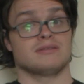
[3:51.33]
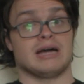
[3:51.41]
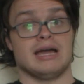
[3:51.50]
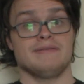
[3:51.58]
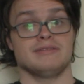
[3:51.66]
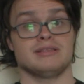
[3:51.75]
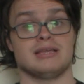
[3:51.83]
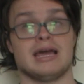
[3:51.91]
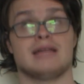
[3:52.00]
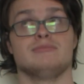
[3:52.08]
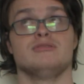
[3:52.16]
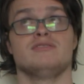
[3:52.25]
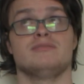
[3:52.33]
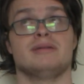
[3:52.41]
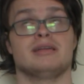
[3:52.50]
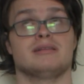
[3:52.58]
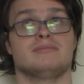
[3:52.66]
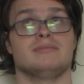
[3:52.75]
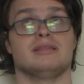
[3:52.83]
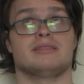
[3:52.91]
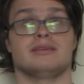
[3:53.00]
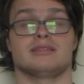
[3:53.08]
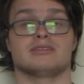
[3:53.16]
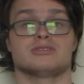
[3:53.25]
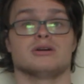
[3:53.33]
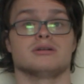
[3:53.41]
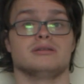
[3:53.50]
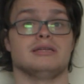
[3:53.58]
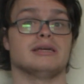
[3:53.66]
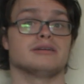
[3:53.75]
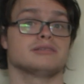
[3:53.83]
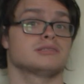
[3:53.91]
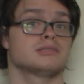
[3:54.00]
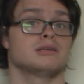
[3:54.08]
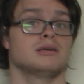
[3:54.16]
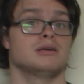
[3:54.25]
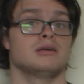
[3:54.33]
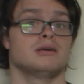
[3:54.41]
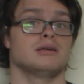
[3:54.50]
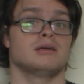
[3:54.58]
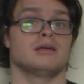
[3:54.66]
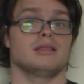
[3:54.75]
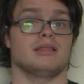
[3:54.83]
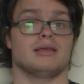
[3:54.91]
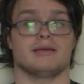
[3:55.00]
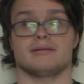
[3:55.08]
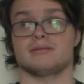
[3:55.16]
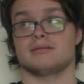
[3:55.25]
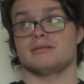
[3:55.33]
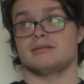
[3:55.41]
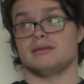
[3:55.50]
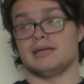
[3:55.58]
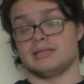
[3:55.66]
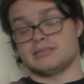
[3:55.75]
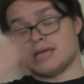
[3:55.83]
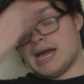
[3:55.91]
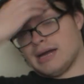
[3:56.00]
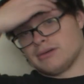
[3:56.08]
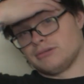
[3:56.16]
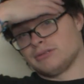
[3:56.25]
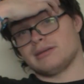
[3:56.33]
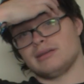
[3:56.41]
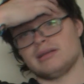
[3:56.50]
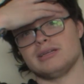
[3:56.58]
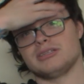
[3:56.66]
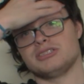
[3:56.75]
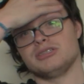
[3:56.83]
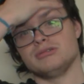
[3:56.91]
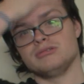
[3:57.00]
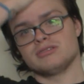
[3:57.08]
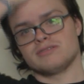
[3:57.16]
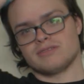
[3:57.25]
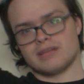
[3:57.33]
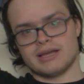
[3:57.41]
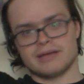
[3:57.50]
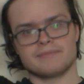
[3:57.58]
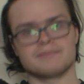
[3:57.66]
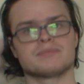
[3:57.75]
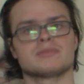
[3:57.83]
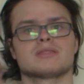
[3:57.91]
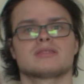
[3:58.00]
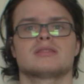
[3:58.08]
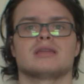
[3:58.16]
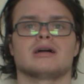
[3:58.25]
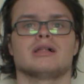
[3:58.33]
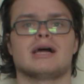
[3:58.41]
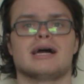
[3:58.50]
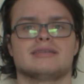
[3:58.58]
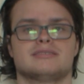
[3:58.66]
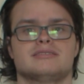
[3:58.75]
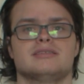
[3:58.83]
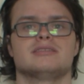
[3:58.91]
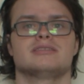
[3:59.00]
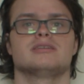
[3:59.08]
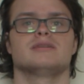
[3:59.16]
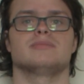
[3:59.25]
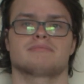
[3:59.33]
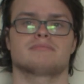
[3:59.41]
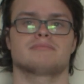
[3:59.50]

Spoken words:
I haven't had a movie make me think this hard in years. Like, it tackles issues of like the class system,